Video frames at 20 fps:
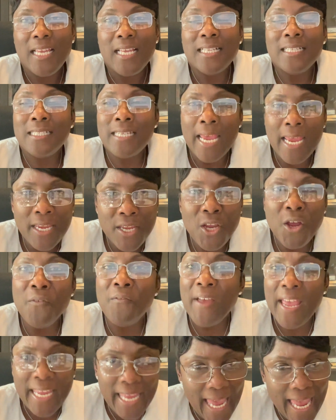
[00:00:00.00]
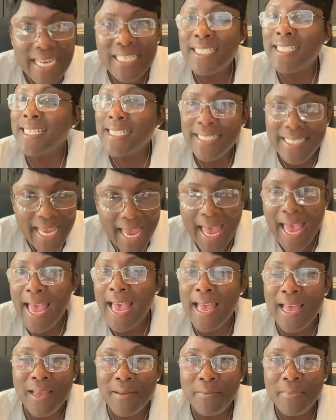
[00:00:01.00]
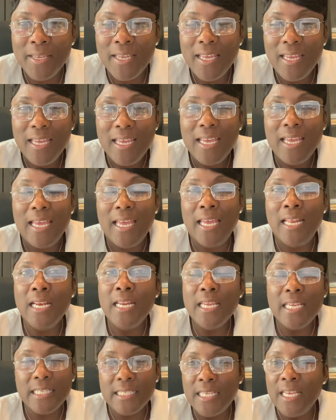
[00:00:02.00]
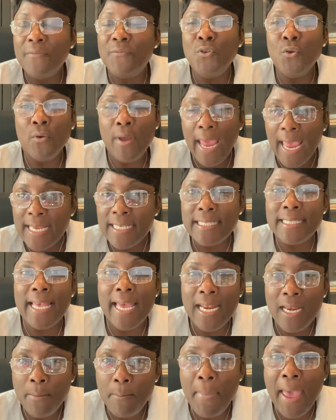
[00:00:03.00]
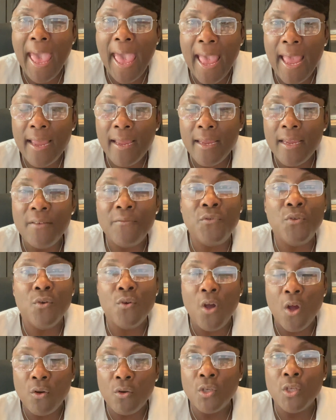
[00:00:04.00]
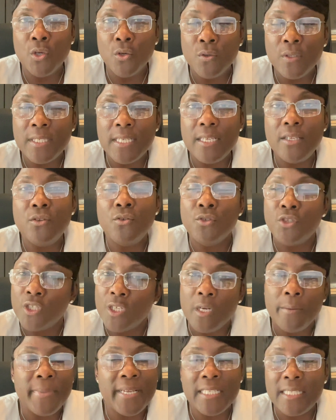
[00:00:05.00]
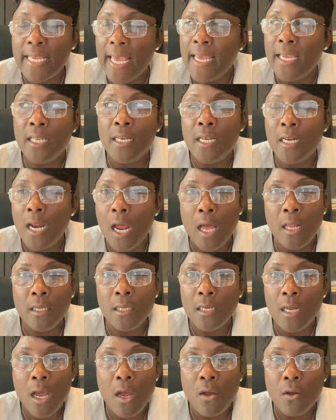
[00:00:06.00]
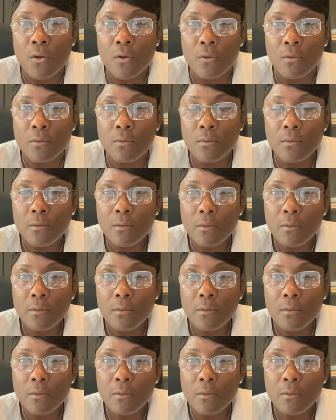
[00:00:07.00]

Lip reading: Take your vacation time. And if you can't sell it back, if you're going to lose it, you should have been taking it all along.